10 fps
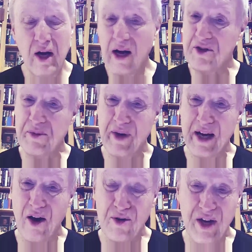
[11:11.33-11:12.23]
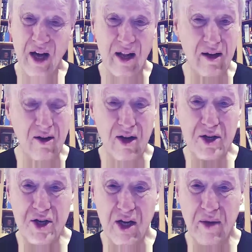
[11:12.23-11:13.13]
I was in my hotel. I'd gone to
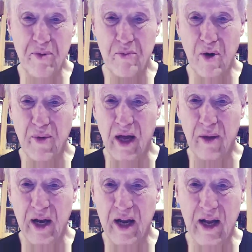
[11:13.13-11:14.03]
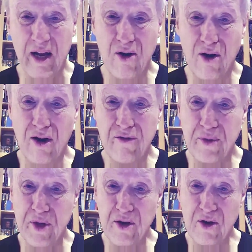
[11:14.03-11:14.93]
sleep in Birmingham, and I get a call from
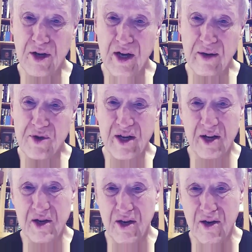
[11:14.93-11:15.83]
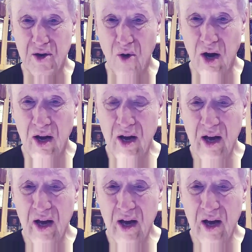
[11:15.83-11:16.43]
the New York Times desk in New York